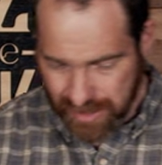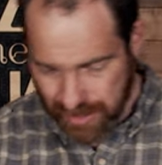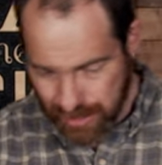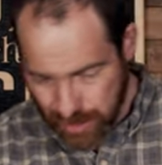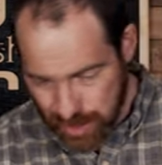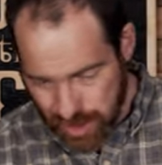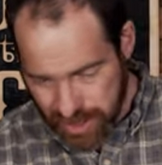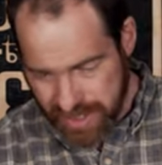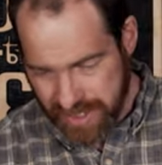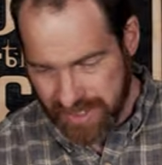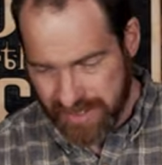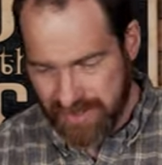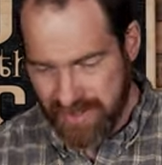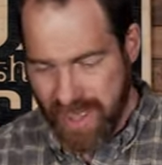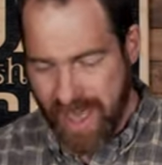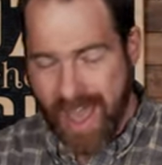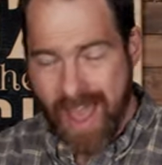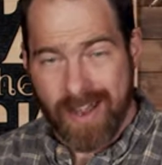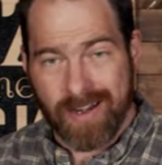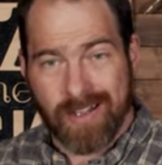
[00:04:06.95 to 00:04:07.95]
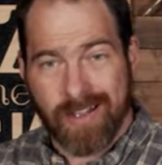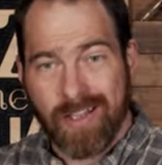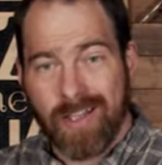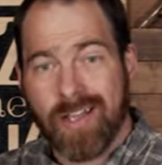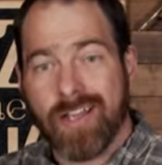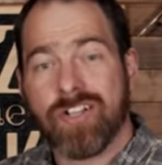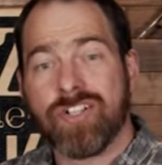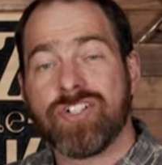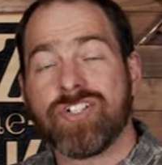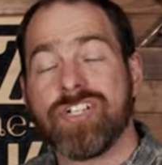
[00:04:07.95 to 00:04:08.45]
look at that.
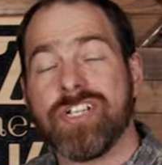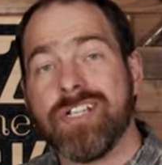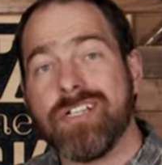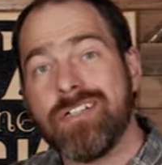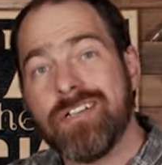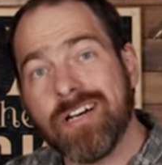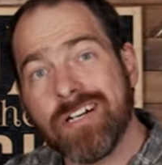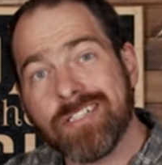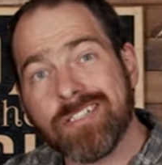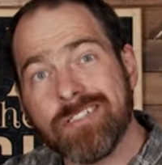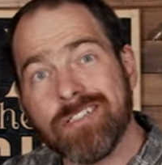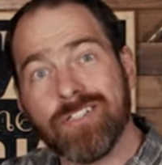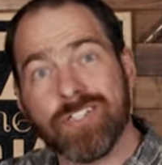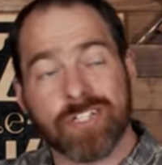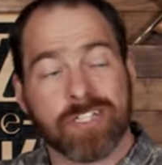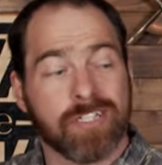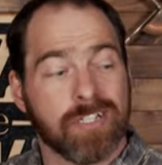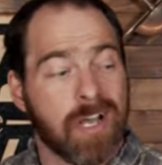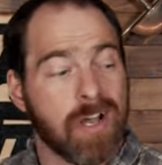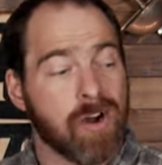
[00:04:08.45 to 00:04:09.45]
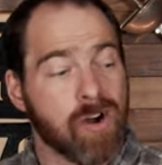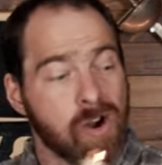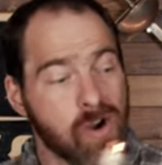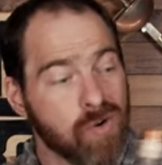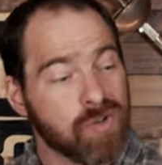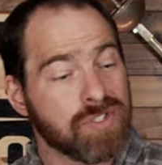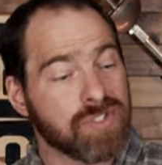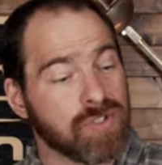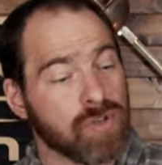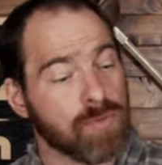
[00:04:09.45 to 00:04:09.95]
She does look
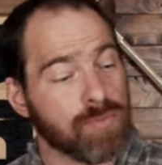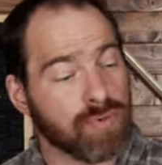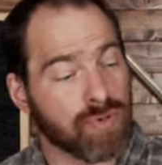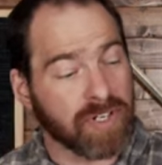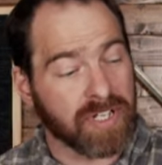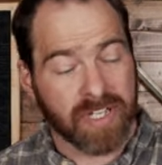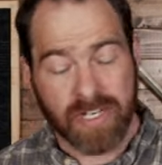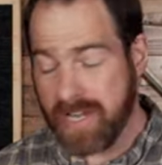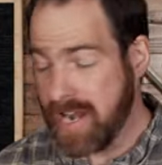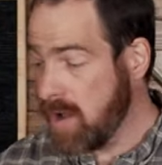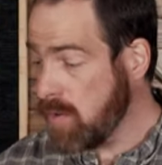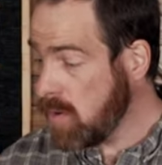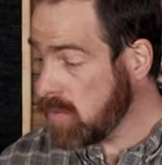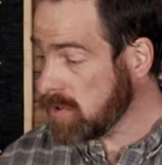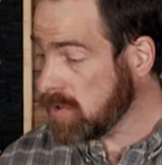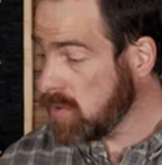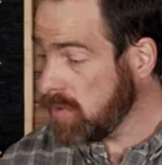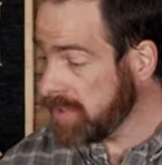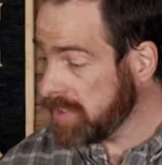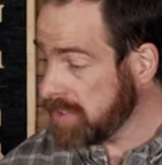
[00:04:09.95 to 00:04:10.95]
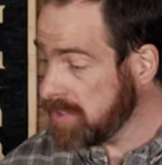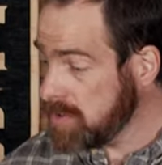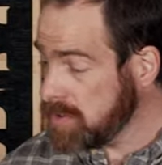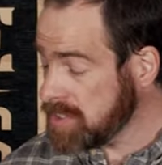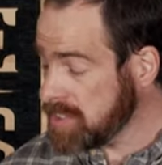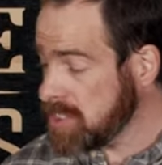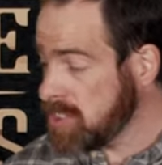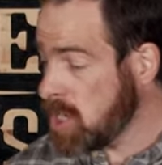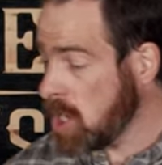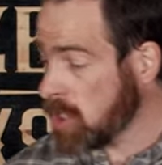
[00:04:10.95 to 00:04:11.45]
oh so pretty. Now what we're going to do
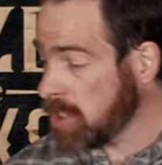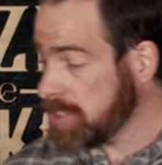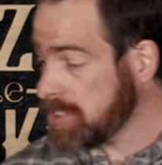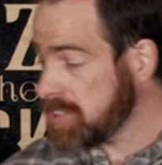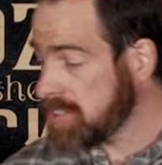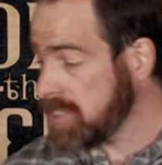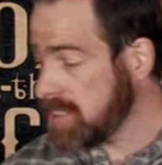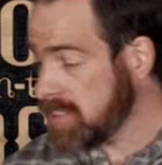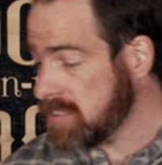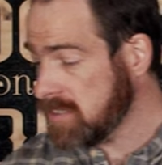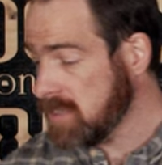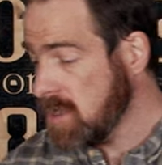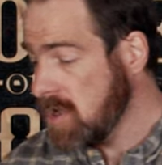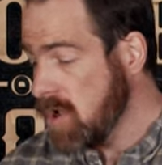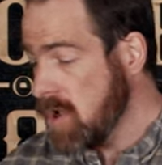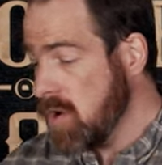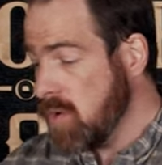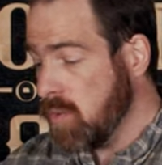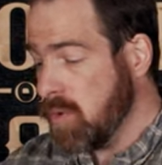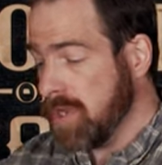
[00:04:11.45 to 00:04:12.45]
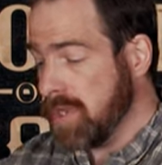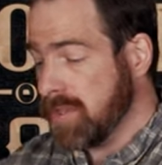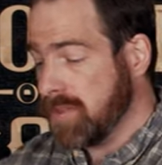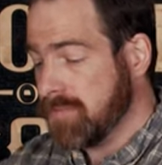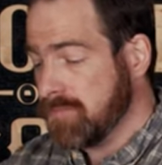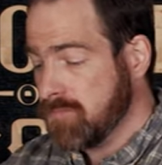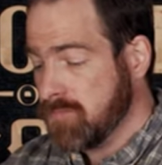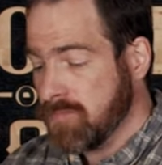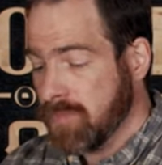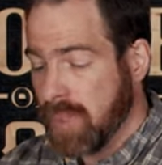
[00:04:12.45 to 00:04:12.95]
is garnish this
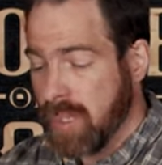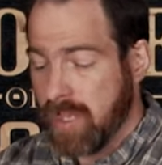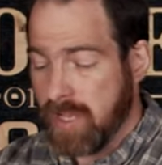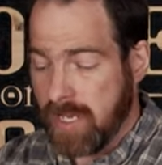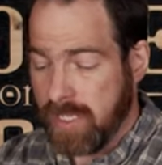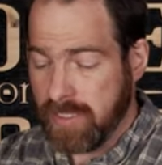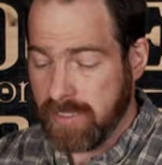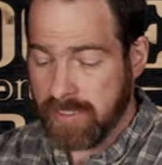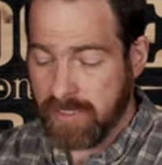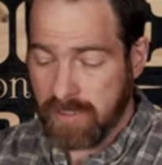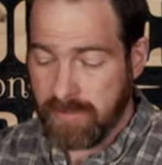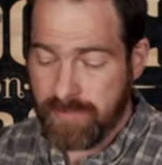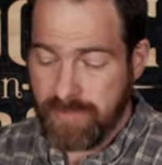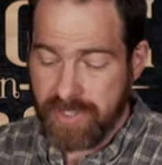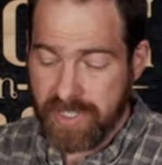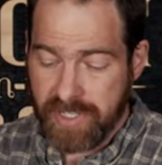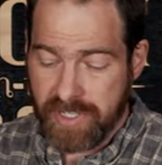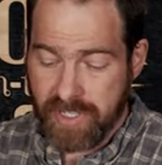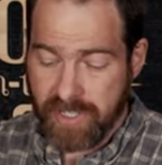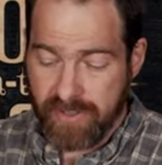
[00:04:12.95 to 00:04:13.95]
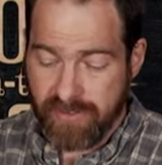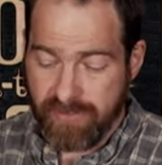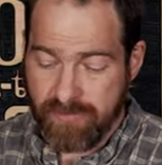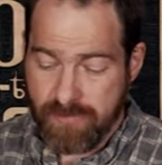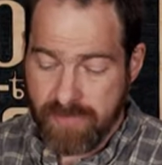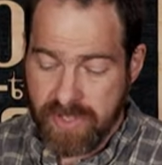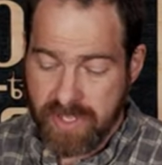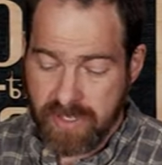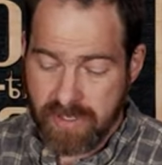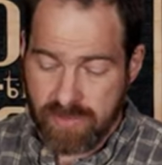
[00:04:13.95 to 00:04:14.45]
with a little bit of
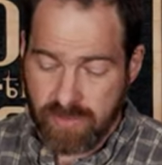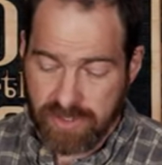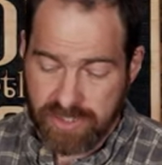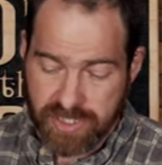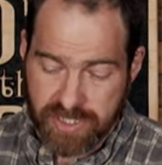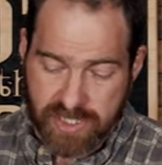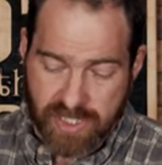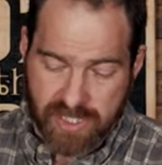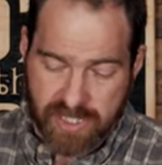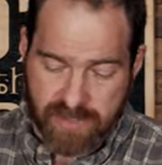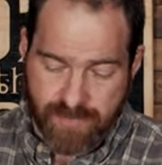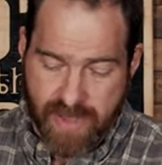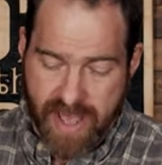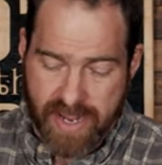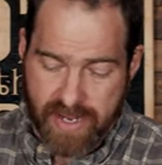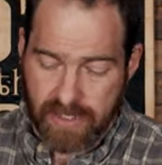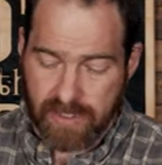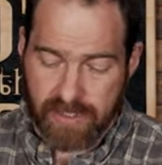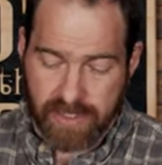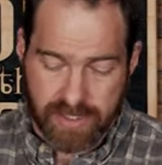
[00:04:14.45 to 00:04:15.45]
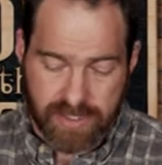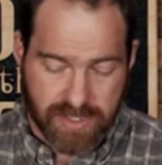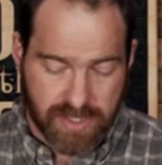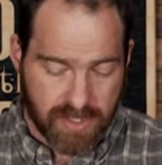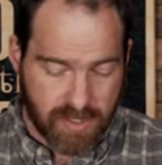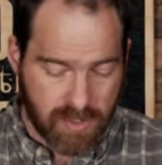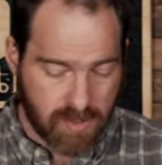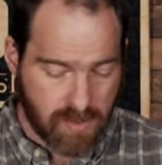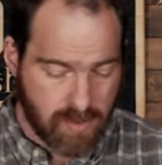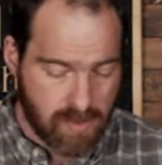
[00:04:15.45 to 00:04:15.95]
mint. We'll just smack it like
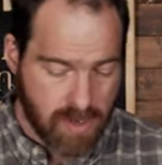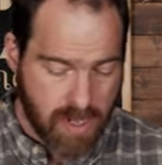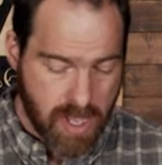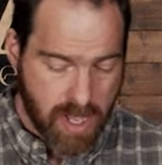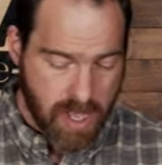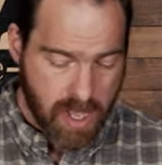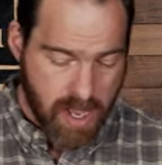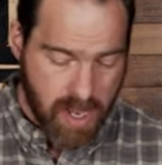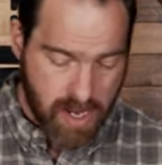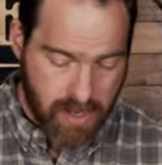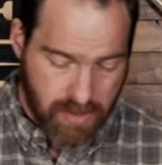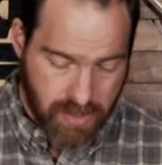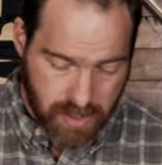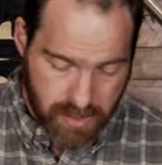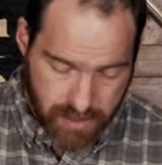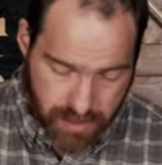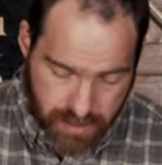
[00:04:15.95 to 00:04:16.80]
so, and then